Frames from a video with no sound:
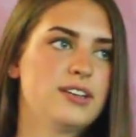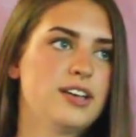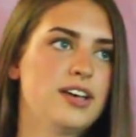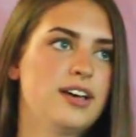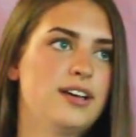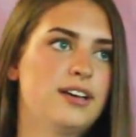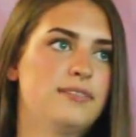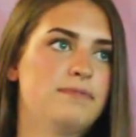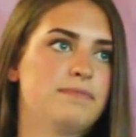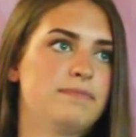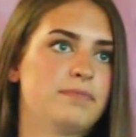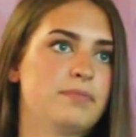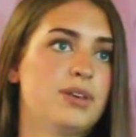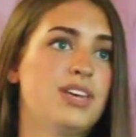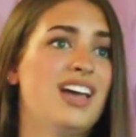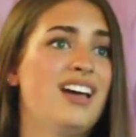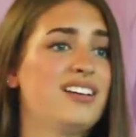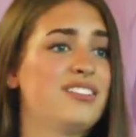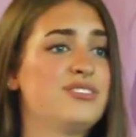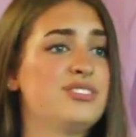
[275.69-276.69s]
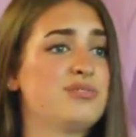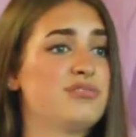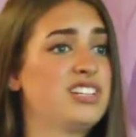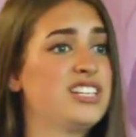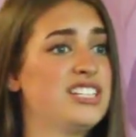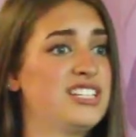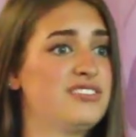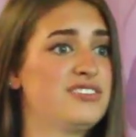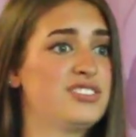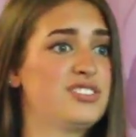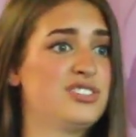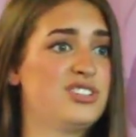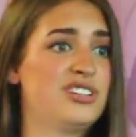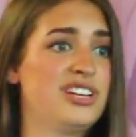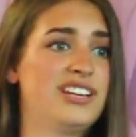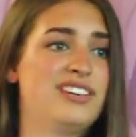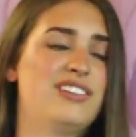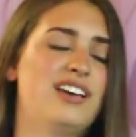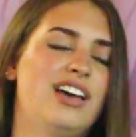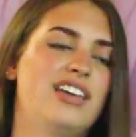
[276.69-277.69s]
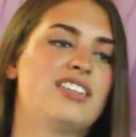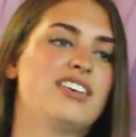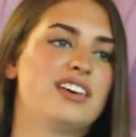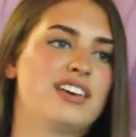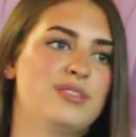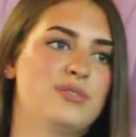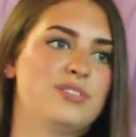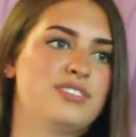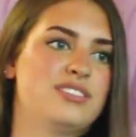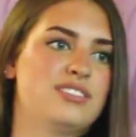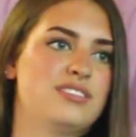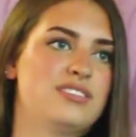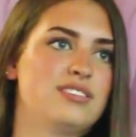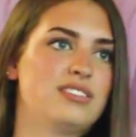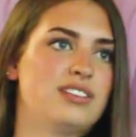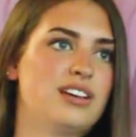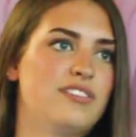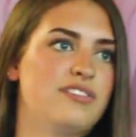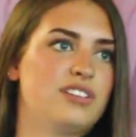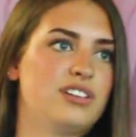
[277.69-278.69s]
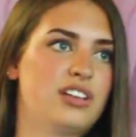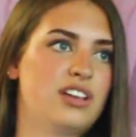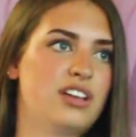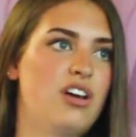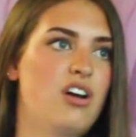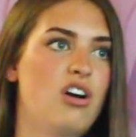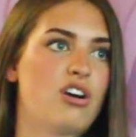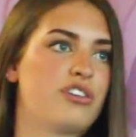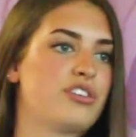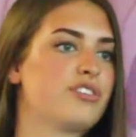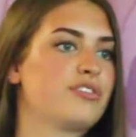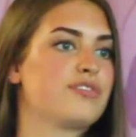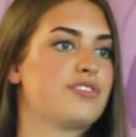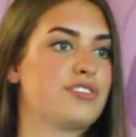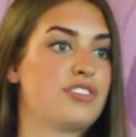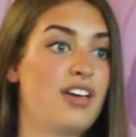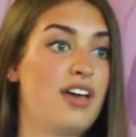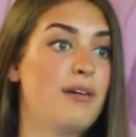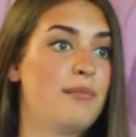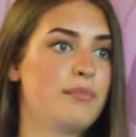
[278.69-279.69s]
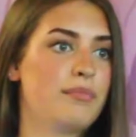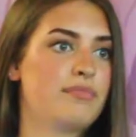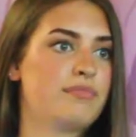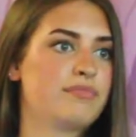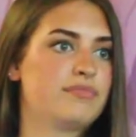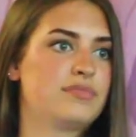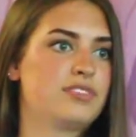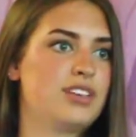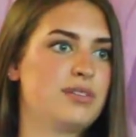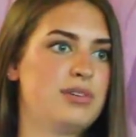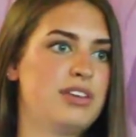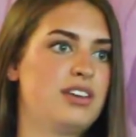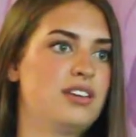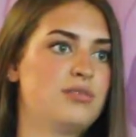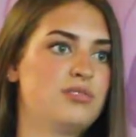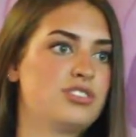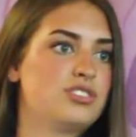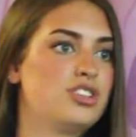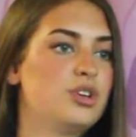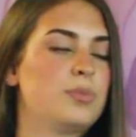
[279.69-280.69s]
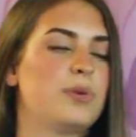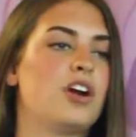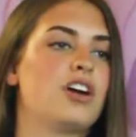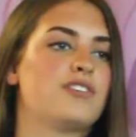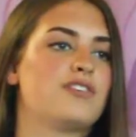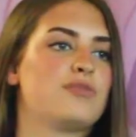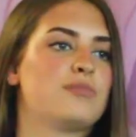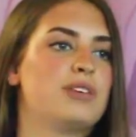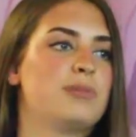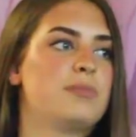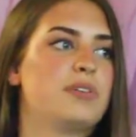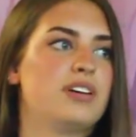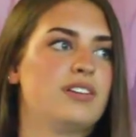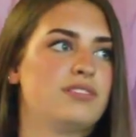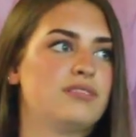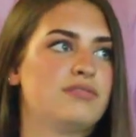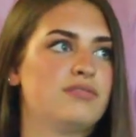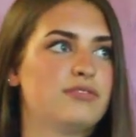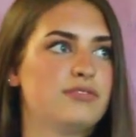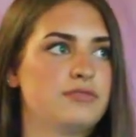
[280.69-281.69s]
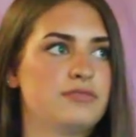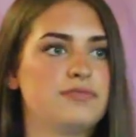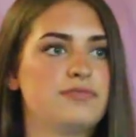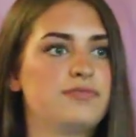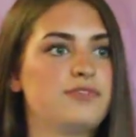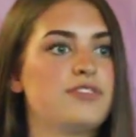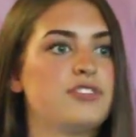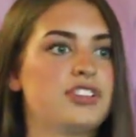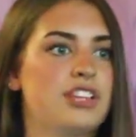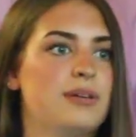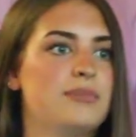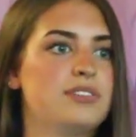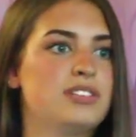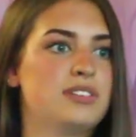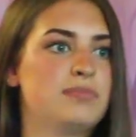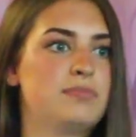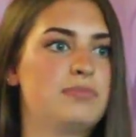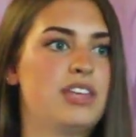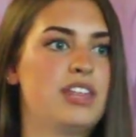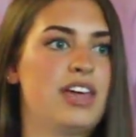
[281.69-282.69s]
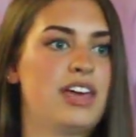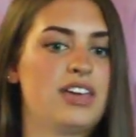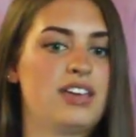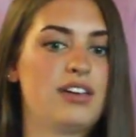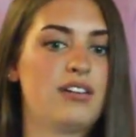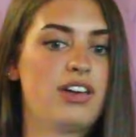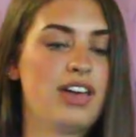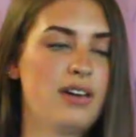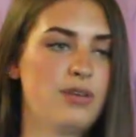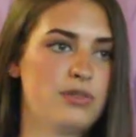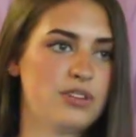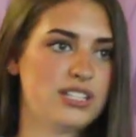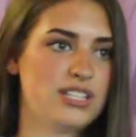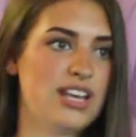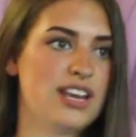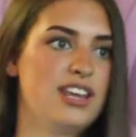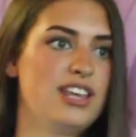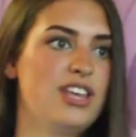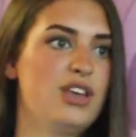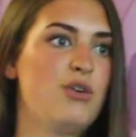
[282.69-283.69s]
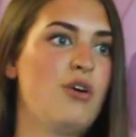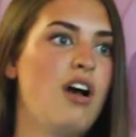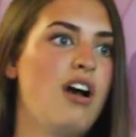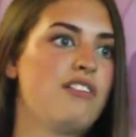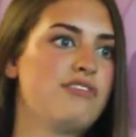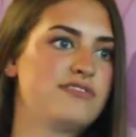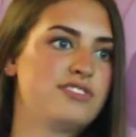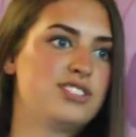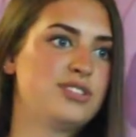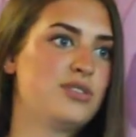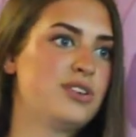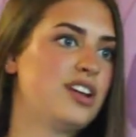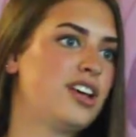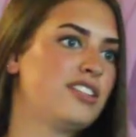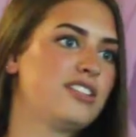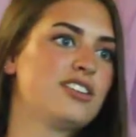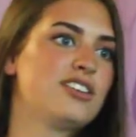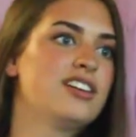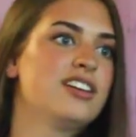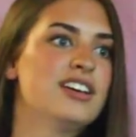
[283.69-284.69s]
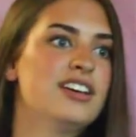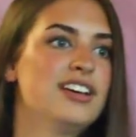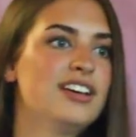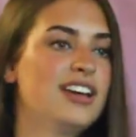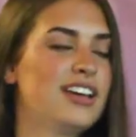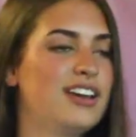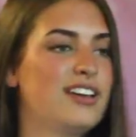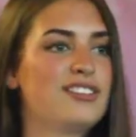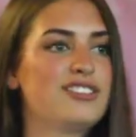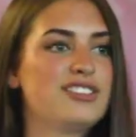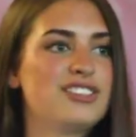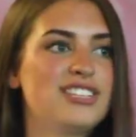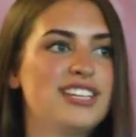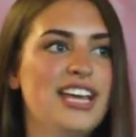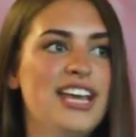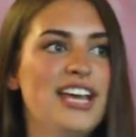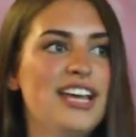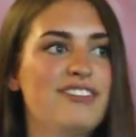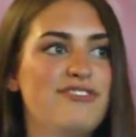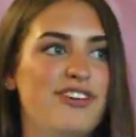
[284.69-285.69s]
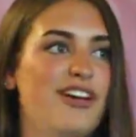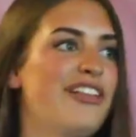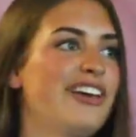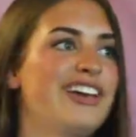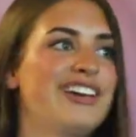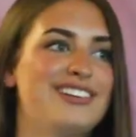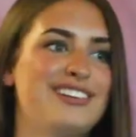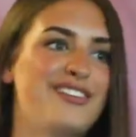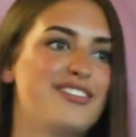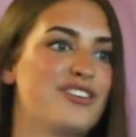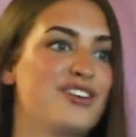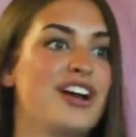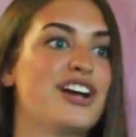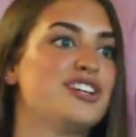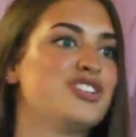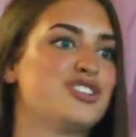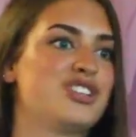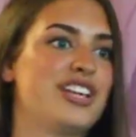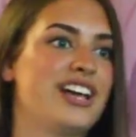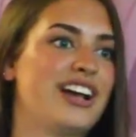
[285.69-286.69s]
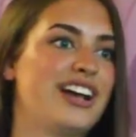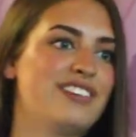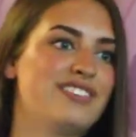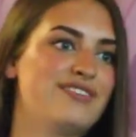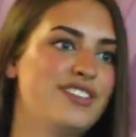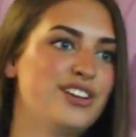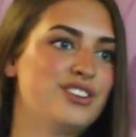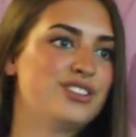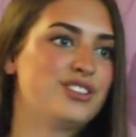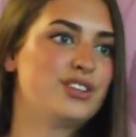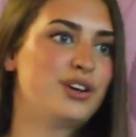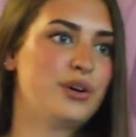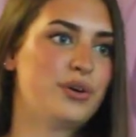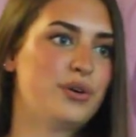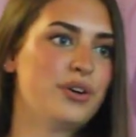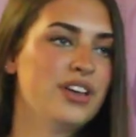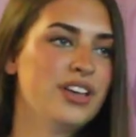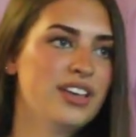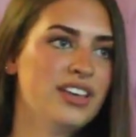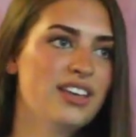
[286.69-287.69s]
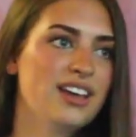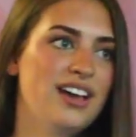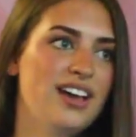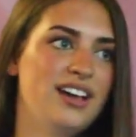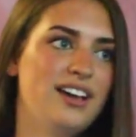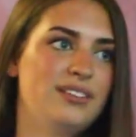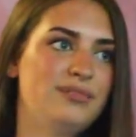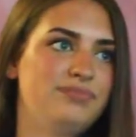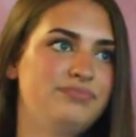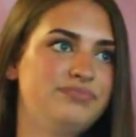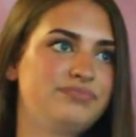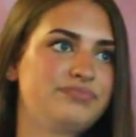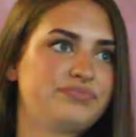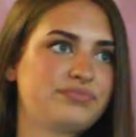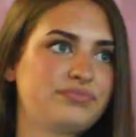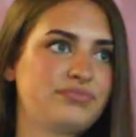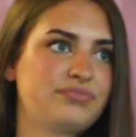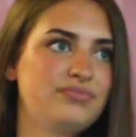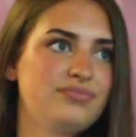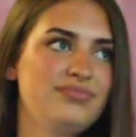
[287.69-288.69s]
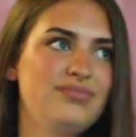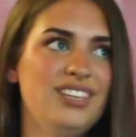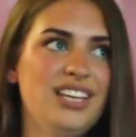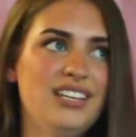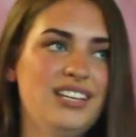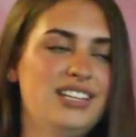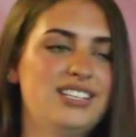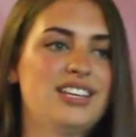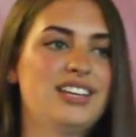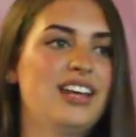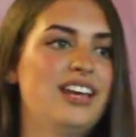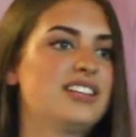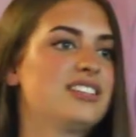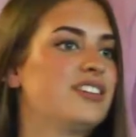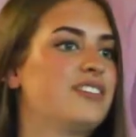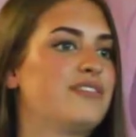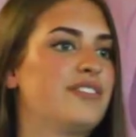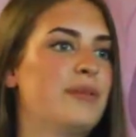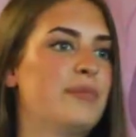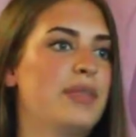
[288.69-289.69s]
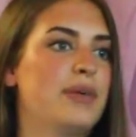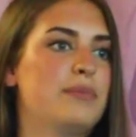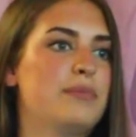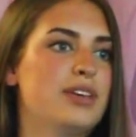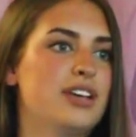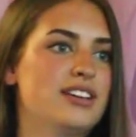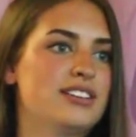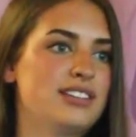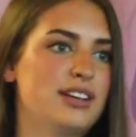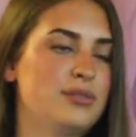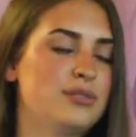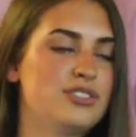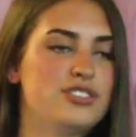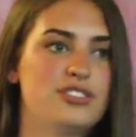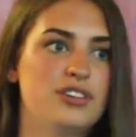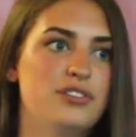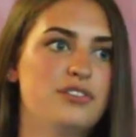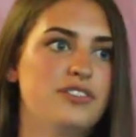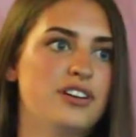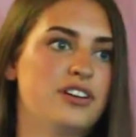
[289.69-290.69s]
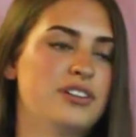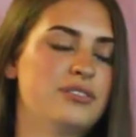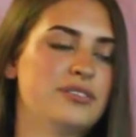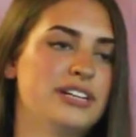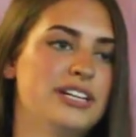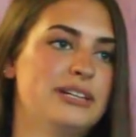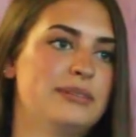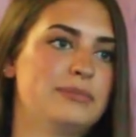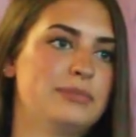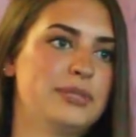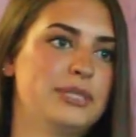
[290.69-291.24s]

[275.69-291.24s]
But yeah, it was really difficult, and I think it was definitely harder for them. I mean, it was super hard for me, but for them to be okay, we're sending you off to another state, it felt like another country. I felt so disconnected from them because I was so far away.